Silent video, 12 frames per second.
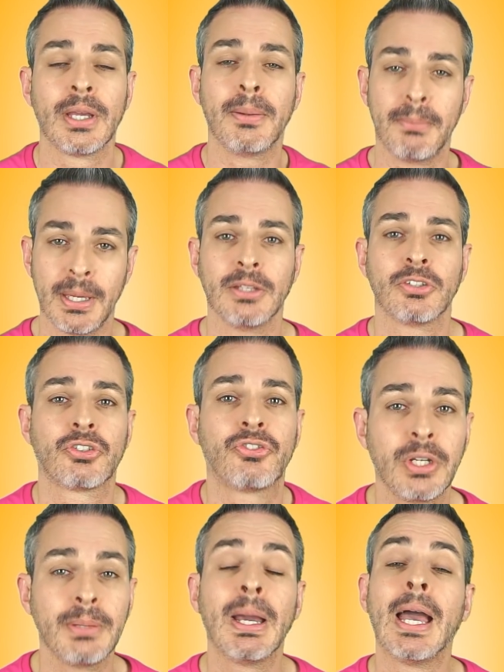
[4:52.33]

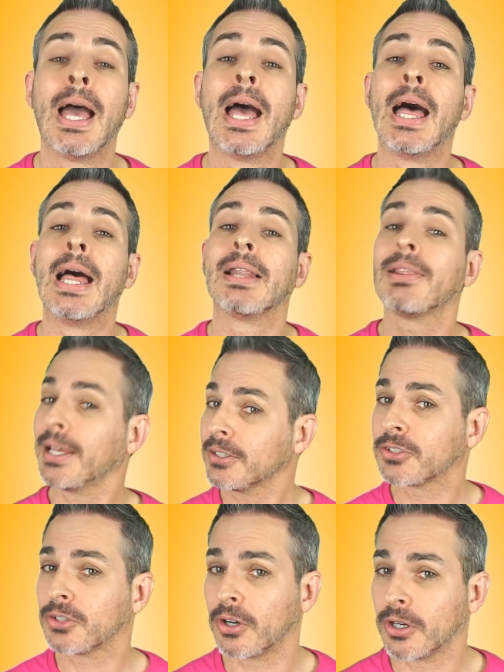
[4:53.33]
mainstream, Let's
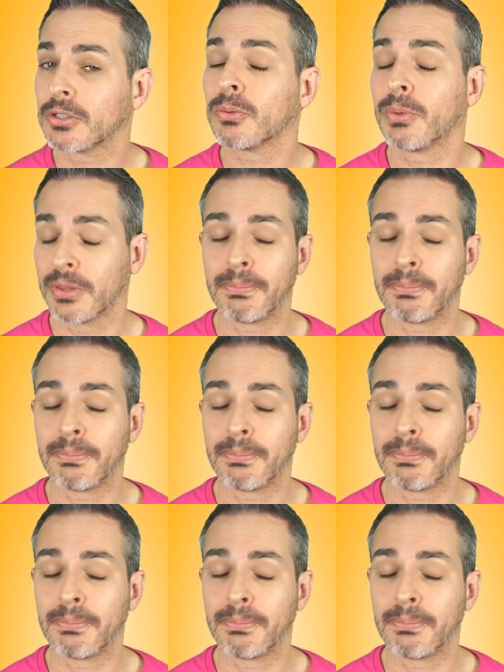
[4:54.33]
start with the